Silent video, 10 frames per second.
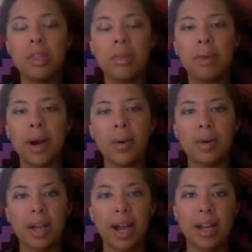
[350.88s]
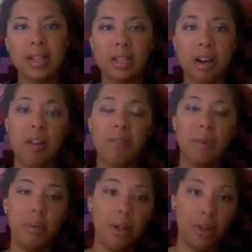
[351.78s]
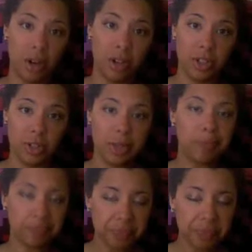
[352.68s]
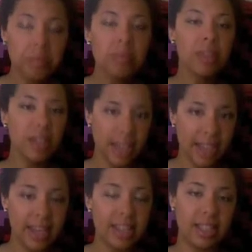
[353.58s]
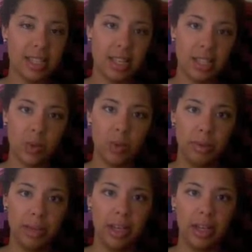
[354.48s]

power and guidance of the mother country. And again, in this case, it would be